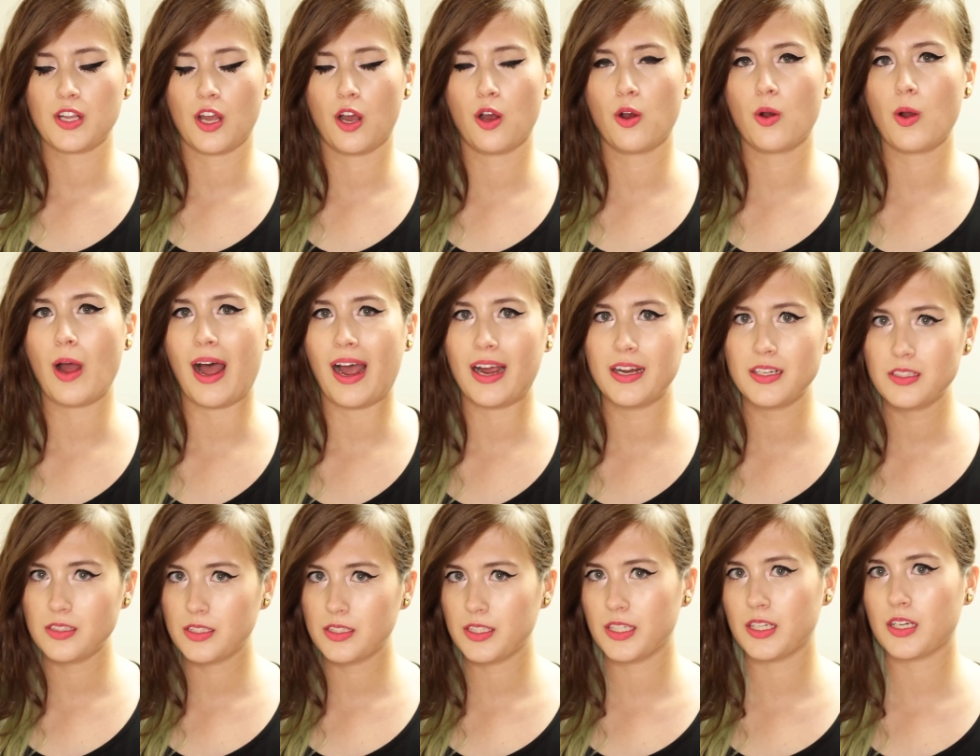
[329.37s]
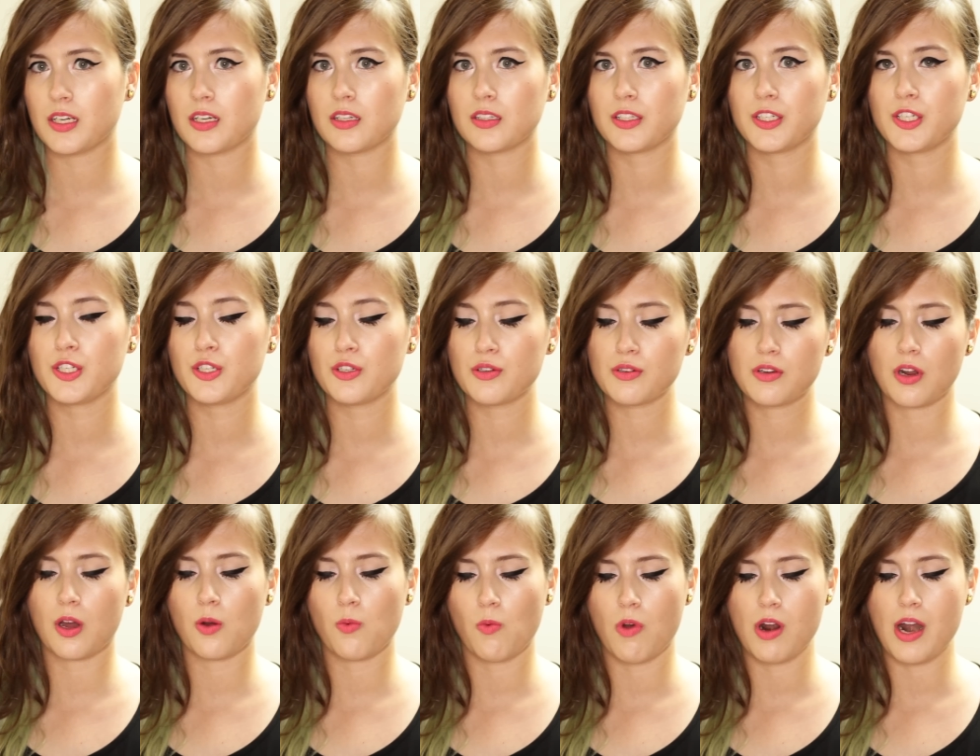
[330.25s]
So ideally, you
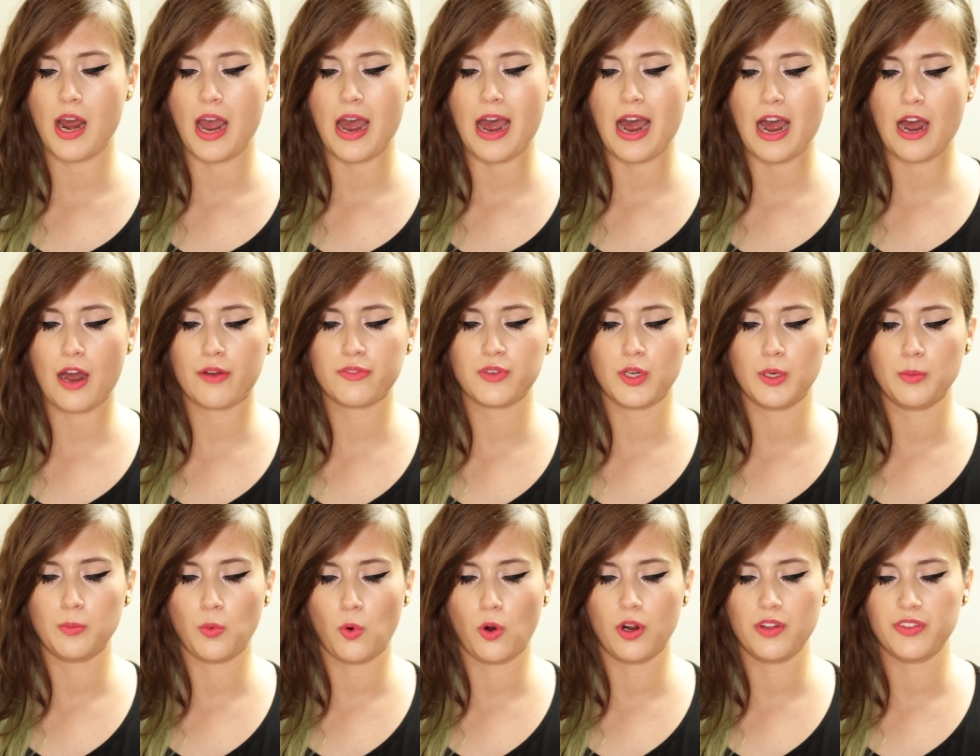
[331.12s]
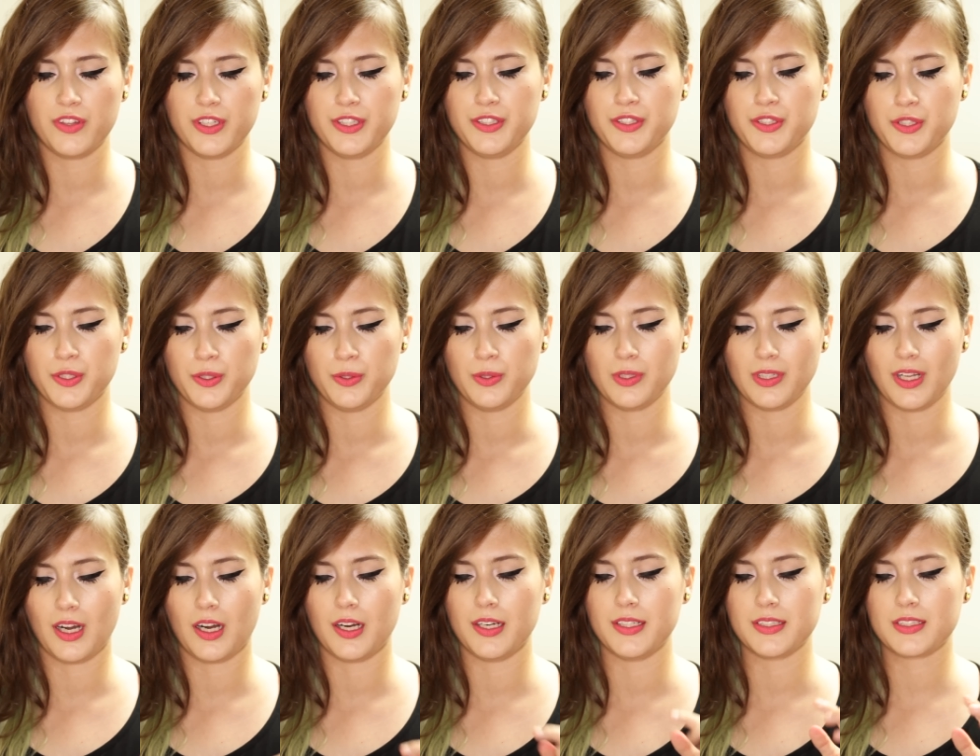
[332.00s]
don't want to have more than two
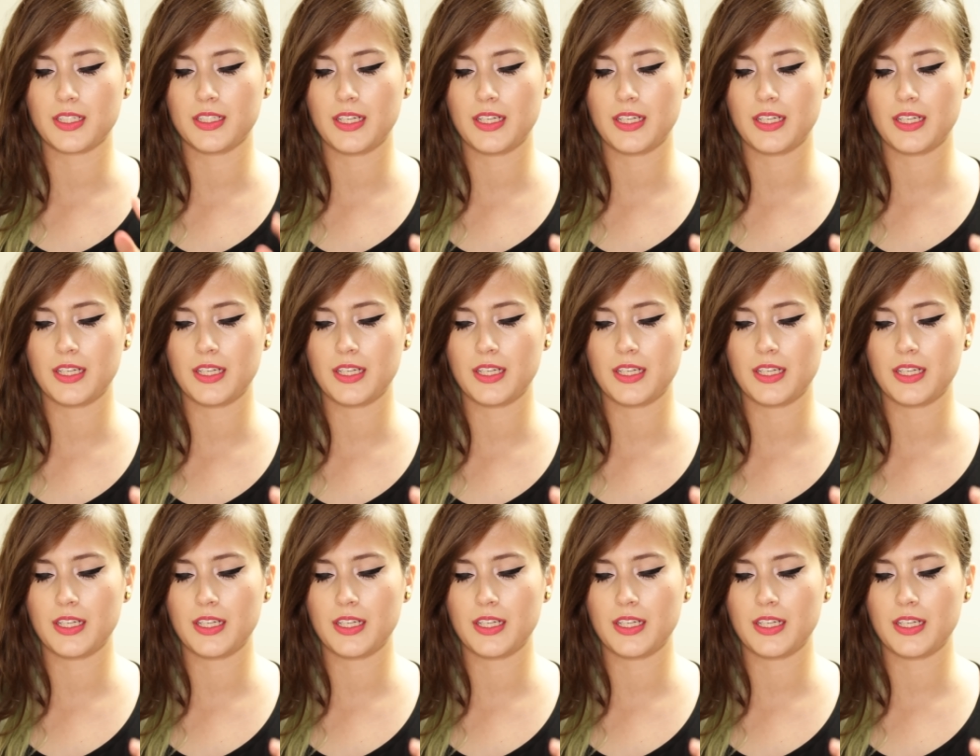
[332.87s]
lines,